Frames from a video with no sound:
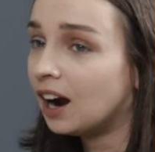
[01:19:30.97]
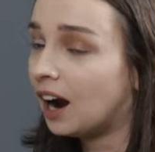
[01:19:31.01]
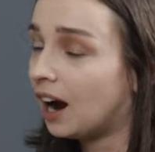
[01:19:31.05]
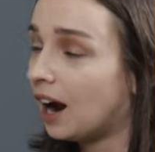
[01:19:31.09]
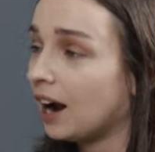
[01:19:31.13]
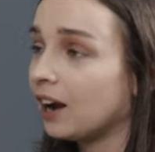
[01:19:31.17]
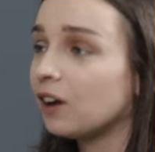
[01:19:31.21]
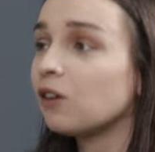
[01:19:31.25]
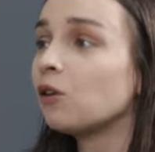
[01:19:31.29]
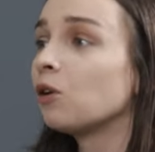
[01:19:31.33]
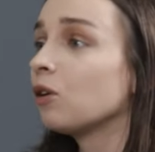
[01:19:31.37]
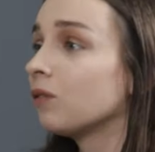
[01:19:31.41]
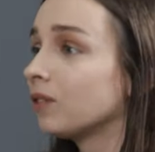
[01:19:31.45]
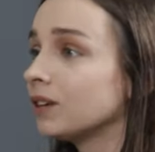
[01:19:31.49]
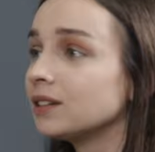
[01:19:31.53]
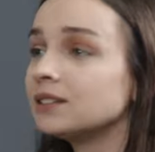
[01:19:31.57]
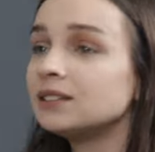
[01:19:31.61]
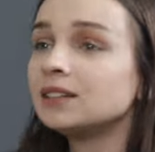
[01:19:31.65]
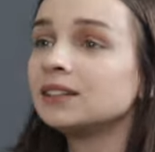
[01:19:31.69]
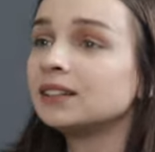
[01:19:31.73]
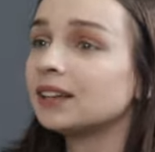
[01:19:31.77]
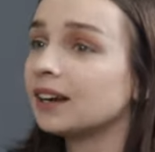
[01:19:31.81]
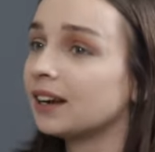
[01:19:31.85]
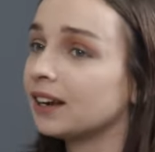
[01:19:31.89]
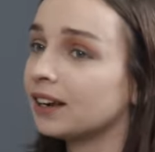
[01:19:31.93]
I always
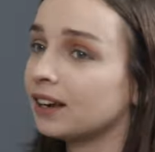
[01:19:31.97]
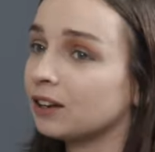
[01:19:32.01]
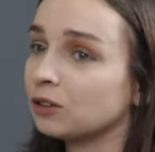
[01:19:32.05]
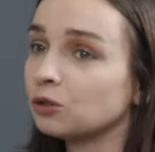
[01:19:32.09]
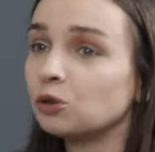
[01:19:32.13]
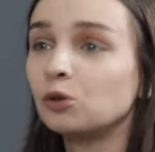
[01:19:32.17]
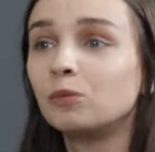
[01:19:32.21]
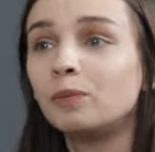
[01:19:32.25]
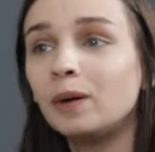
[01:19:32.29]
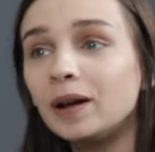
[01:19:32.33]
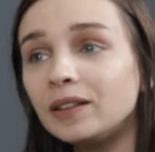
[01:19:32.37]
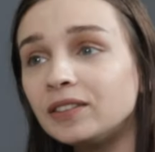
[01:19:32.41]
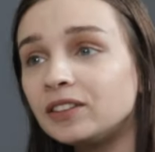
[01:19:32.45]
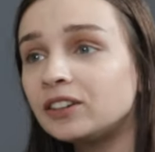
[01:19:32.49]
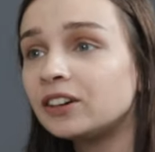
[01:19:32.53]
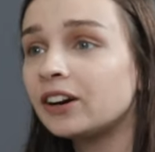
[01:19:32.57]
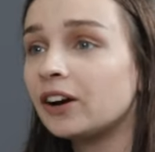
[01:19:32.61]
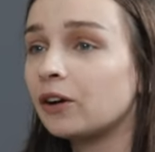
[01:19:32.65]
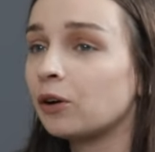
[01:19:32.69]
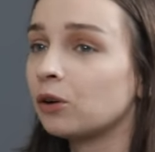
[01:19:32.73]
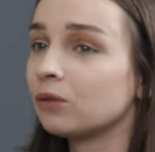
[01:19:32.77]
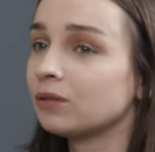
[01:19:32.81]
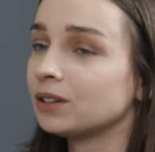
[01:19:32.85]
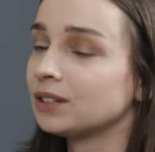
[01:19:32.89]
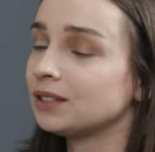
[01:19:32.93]
think that I can do better. I
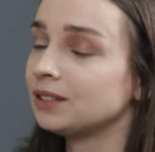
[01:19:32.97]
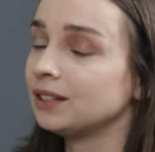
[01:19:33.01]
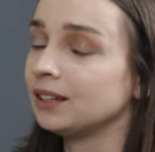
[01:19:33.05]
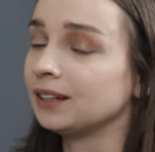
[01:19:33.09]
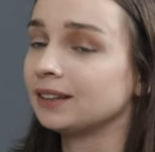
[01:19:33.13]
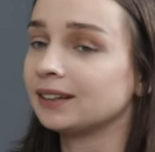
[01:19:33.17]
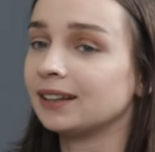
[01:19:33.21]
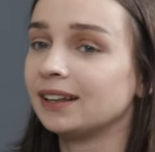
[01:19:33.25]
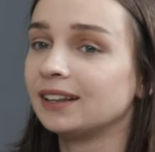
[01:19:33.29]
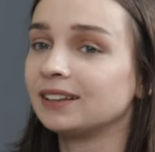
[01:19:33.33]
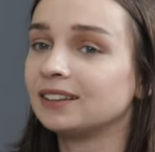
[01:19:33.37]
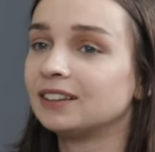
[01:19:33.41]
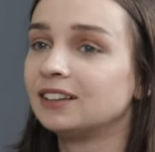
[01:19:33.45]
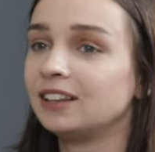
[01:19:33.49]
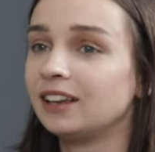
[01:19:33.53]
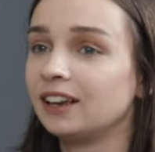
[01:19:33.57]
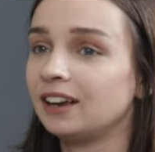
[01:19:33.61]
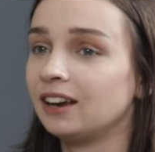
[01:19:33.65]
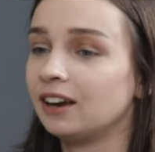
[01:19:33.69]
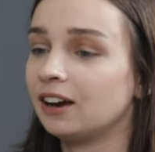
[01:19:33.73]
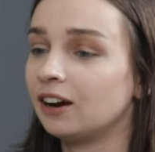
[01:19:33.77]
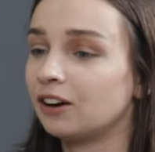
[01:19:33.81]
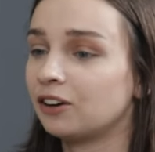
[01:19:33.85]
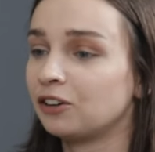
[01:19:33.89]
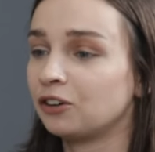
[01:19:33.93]
always think that
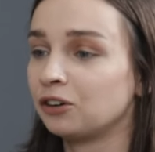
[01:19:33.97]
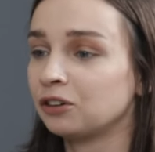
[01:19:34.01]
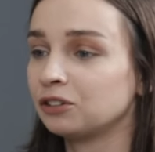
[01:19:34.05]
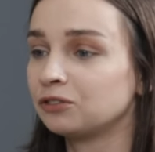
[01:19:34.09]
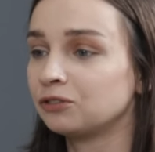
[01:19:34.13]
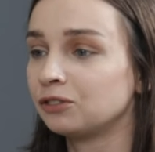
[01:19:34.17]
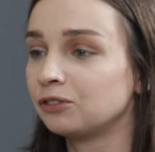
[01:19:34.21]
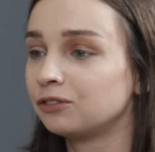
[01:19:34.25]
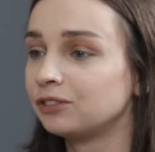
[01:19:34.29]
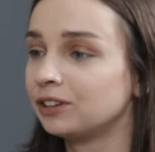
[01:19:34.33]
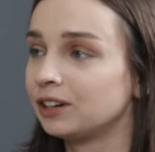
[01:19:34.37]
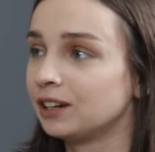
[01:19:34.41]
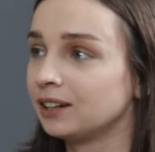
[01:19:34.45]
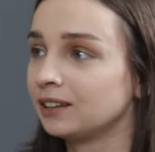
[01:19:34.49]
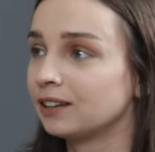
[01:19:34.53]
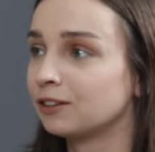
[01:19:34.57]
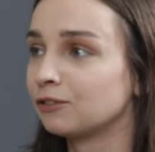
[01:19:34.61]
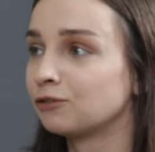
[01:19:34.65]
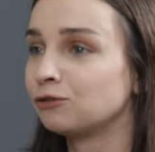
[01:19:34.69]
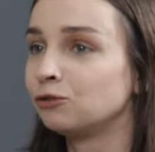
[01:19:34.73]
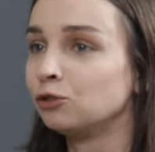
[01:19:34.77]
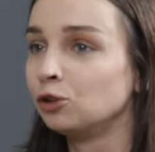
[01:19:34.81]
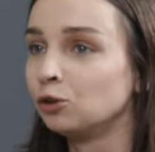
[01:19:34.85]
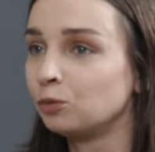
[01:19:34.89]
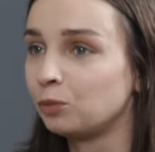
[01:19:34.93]
they are not fulfilling their
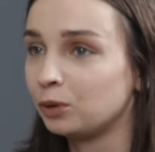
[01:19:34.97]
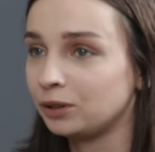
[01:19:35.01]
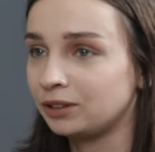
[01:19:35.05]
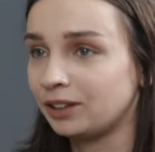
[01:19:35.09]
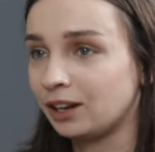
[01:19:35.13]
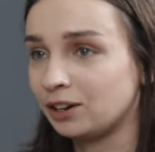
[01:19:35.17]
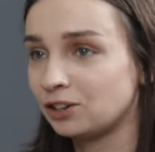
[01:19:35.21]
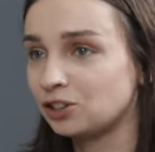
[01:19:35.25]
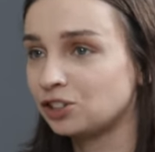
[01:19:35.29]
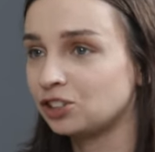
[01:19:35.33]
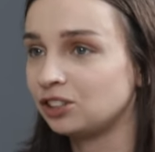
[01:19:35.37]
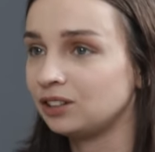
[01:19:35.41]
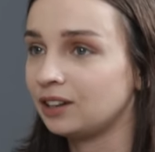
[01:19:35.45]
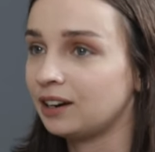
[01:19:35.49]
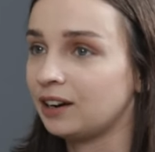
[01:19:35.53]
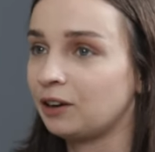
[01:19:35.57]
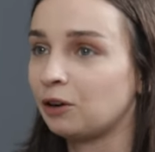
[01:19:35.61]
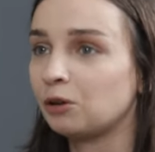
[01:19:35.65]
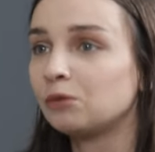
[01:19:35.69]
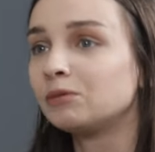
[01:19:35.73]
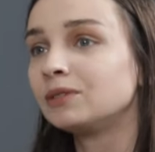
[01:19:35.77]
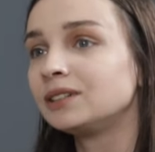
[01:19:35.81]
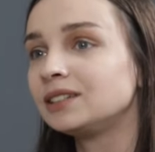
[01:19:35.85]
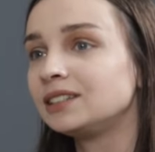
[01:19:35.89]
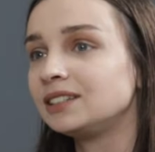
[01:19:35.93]
full potential, and I
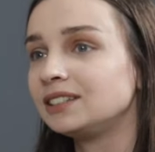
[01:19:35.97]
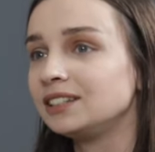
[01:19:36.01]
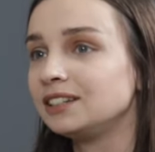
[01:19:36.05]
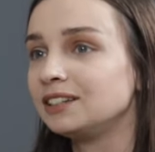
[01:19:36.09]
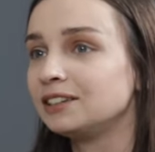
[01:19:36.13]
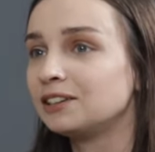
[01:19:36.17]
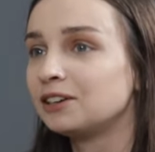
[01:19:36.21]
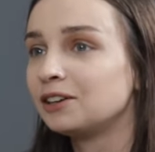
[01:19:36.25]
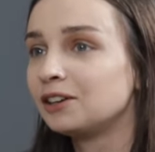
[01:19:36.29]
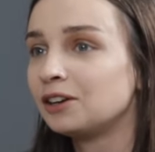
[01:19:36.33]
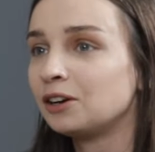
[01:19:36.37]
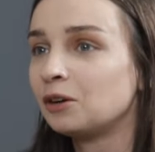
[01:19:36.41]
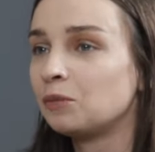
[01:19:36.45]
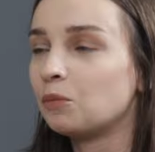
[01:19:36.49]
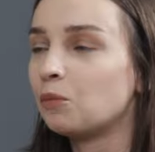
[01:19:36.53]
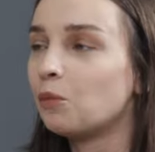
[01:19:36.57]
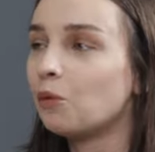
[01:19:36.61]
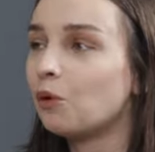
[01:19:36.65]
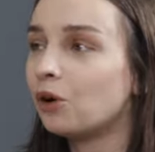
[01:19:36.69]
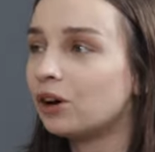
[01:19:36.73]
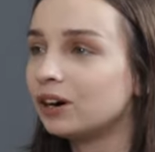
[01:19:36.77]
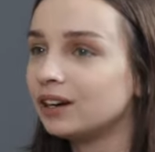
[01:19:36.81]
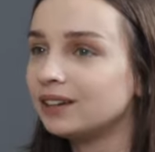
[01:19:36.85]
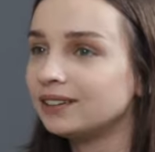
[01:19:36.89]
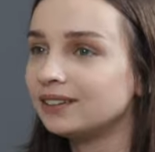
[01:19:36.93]
always see
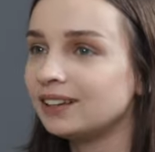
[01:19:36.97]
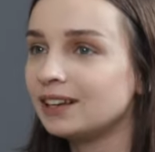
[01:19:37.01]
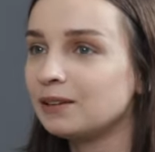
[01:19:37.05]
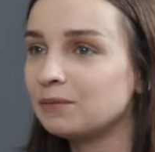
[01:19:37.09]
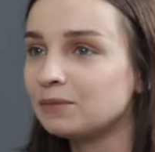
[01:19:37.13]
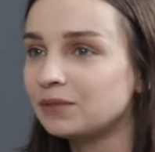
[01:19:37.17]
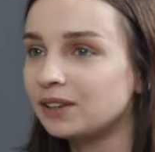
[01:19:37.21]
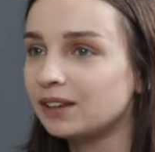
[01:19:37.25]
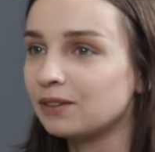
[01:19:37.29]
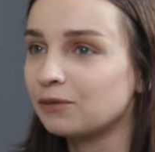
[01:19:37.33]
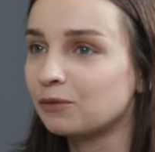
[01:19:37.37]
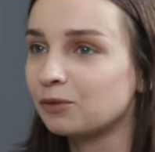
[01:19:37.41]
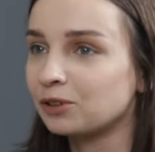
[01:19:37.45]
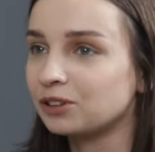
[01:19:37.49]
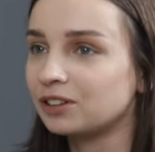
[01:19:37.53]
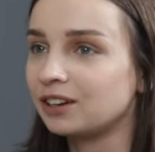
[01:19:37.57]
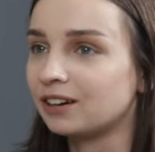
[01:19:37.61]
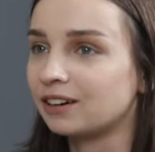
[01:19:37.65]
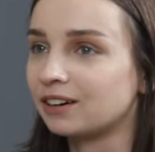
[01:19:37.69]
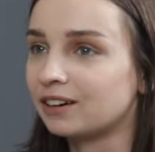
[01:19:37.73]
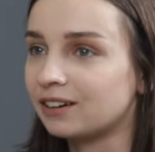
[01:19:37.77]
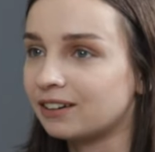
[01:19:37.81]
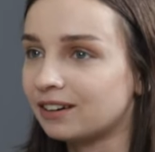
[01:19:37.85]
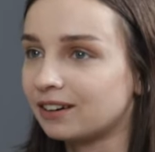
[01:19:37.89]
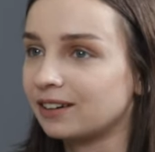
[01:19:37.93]
more in them than what their
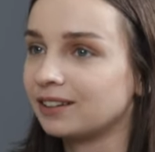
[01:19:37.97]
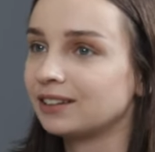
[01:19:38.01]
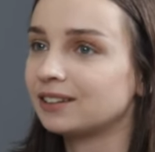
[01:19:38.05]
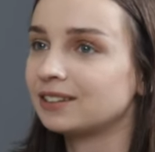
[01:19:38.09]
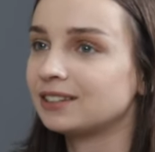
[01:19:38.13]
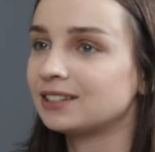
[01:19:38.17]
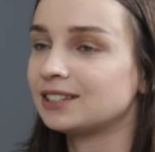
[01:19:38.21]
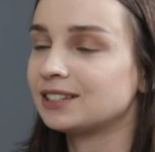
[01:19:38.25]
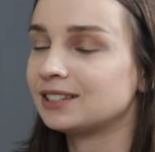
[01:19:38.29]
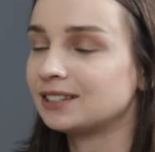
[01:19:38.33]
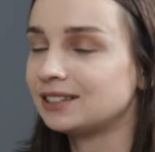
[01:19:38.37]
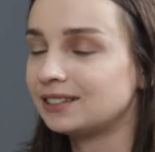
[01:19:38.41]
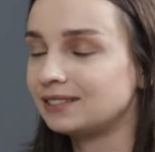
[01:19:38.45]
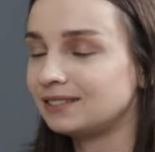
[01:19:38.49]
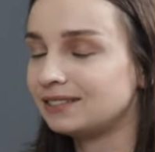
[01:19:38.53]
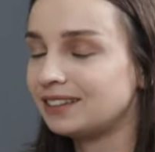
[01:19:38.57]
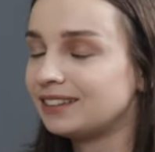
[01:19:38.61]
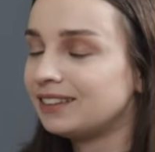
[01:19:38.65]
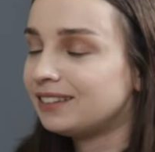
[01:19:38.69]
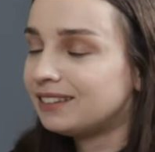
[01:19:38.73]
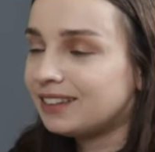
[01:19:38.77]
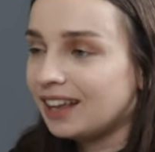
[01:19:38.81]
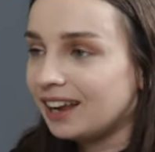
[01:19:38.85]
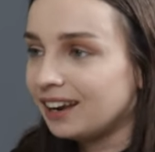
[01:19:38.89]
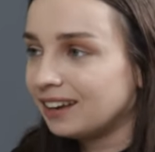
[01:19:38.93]
current
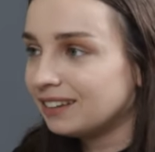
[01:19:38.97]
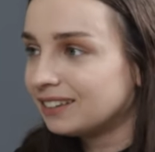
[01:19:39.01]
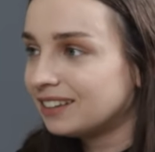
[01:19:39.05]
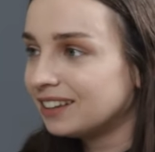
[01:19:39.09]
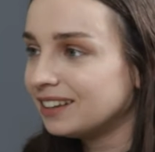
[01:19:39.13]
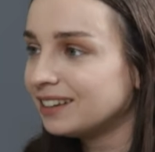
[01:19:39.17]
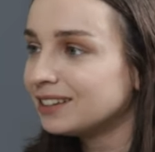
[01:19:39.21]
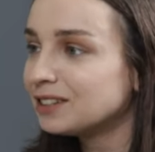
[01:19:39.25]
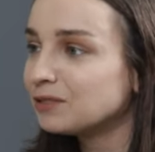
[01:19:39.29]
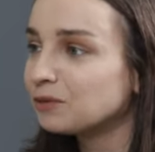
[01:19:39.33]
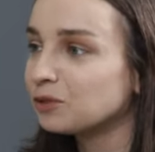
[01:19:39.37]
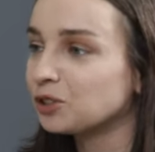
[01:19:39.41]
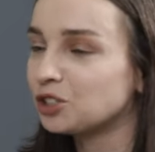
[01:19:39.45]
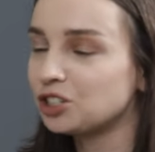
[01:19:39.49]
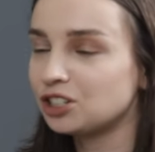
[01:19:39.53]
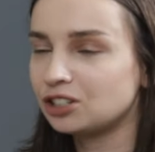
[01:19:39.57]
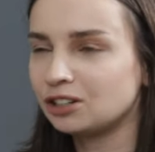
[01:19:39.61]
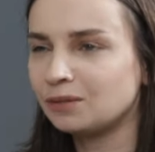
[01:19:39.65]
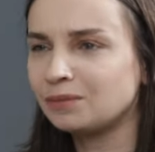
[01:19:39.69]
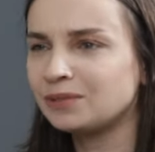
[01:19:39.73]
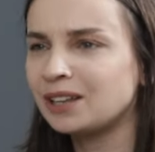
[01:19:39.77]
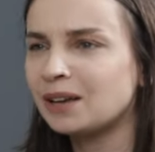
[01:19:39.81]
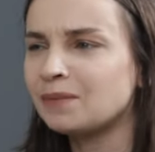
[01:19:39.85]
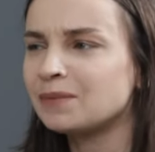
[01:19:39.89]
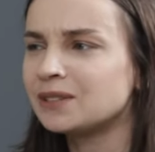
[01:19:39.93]
state is, which is
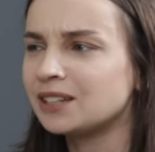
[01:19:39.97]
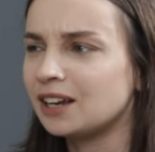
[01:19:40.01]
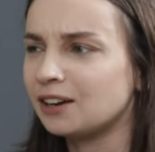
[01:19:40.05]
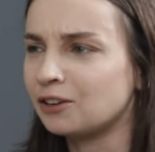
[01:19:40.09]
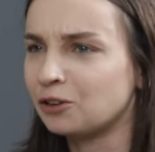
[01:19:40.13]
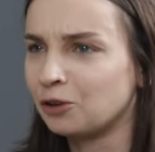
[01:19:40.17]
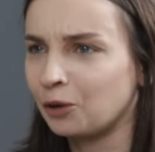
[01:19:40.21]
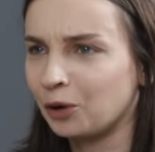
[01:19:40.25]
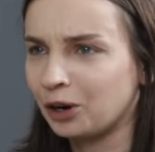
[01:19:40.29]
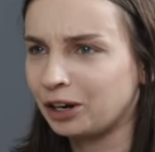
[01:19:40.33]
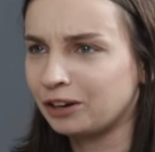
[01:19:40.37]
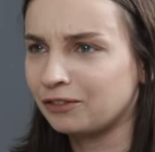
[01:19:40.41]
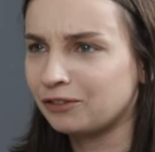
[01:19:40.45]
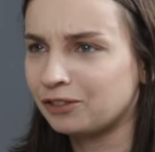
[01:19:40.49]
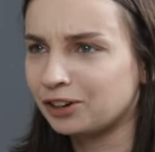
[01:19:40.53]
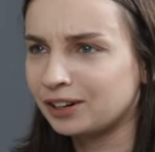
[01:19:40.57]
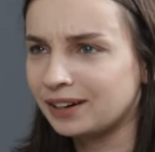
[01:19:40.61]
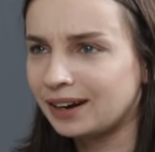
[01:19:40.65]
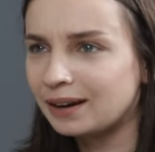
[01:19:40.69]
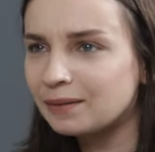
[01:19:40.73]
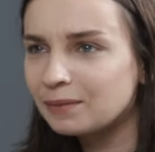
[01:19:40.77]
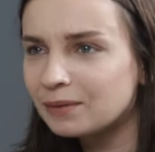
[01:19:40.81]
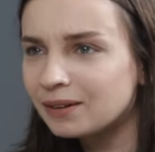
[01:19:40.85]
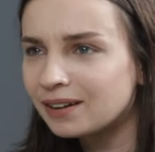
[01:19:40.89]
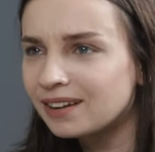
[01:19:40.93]
sometimes annoying for
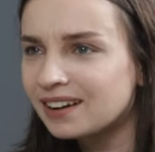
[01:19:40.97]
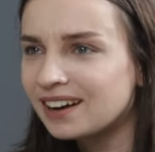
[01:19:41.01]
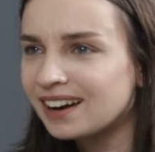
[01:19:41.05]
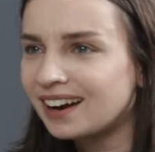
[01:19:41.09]
them.